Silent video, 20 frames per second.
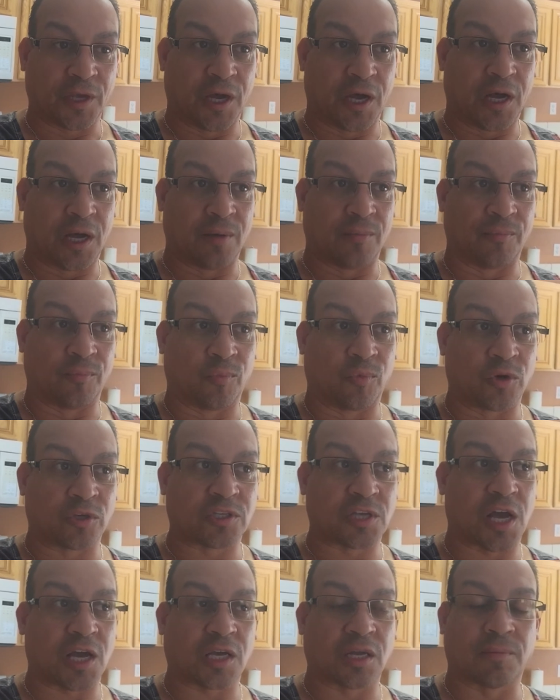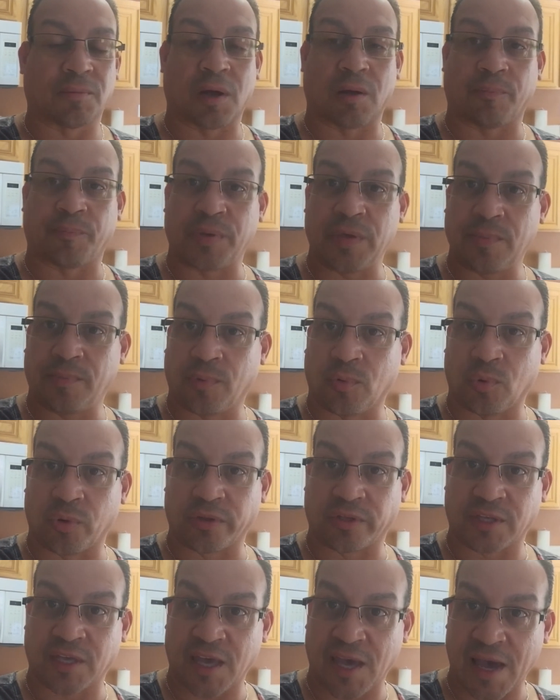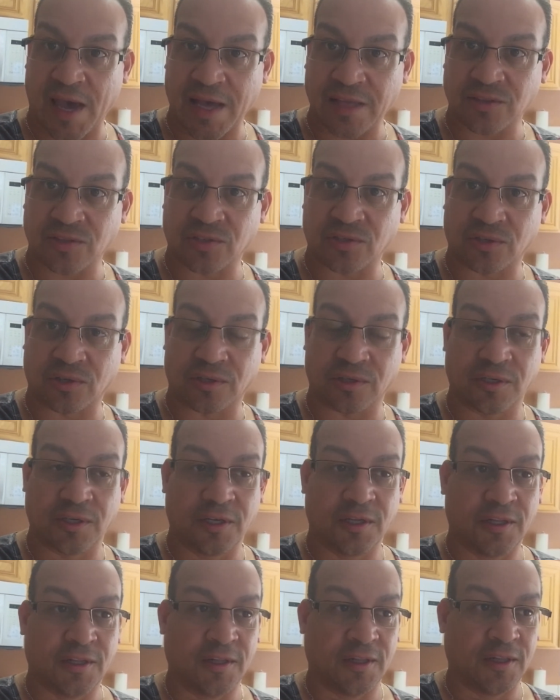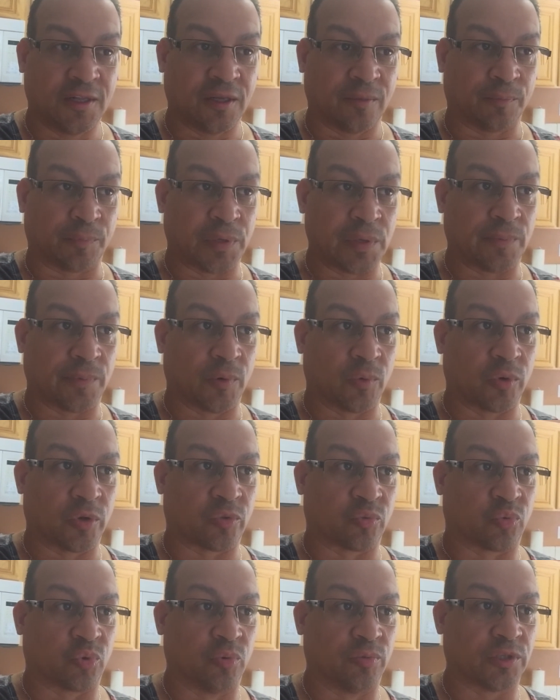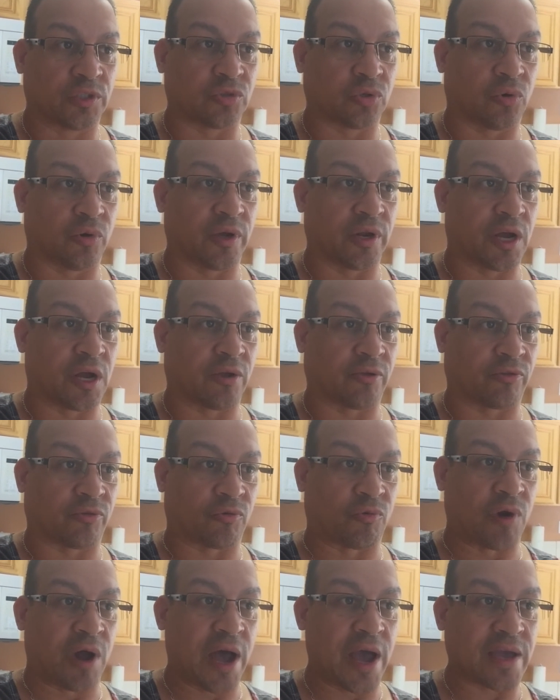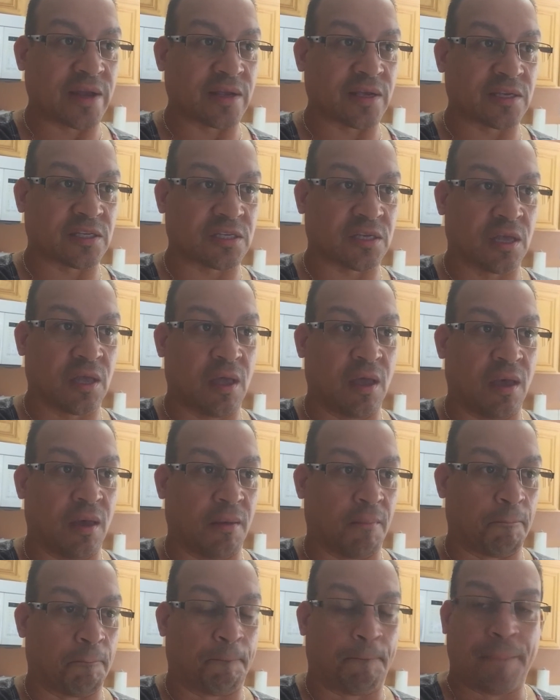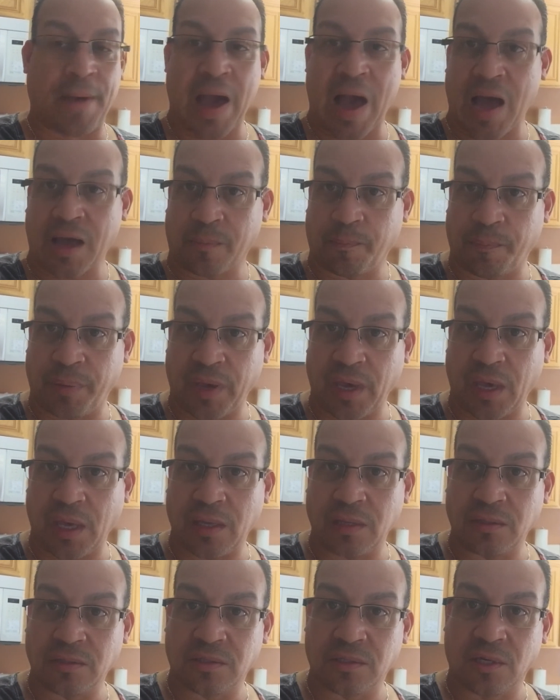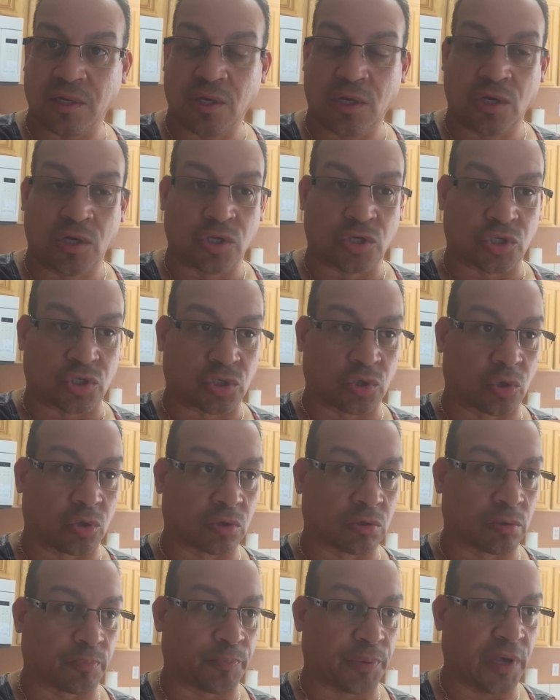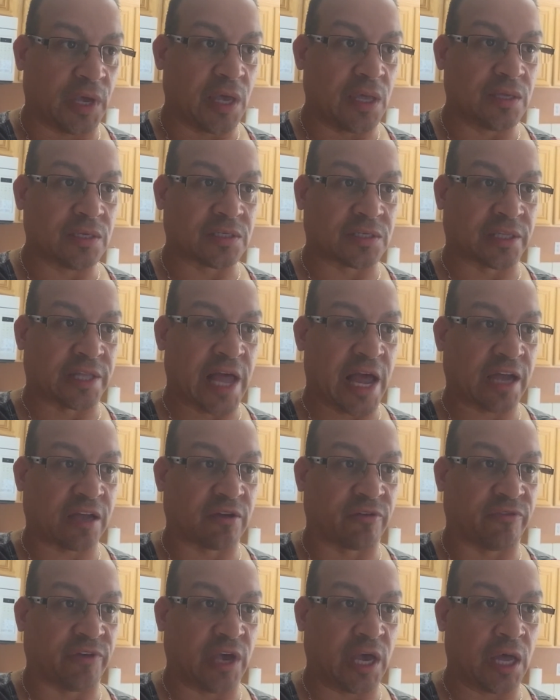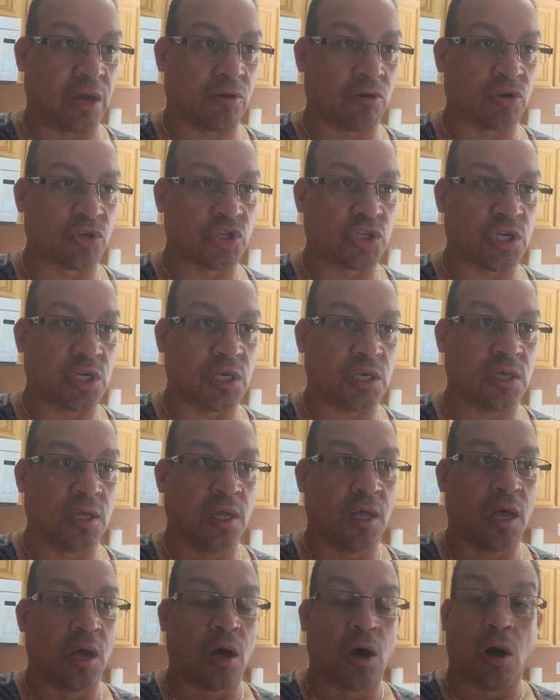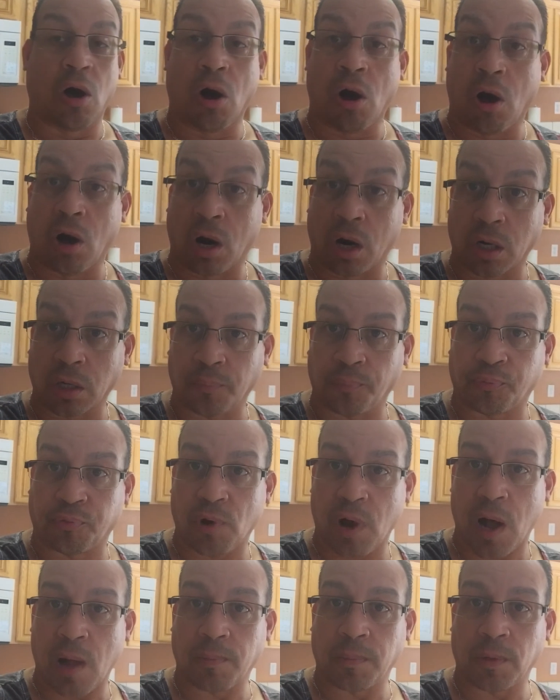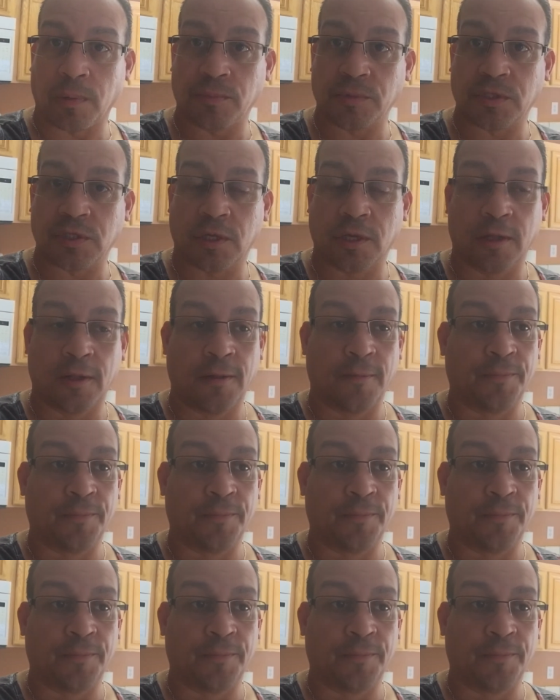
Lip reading: We're talking about people with cancer, people with rheumatoid arthritis, back pains, shoulder pains, lack of energy, heart problems.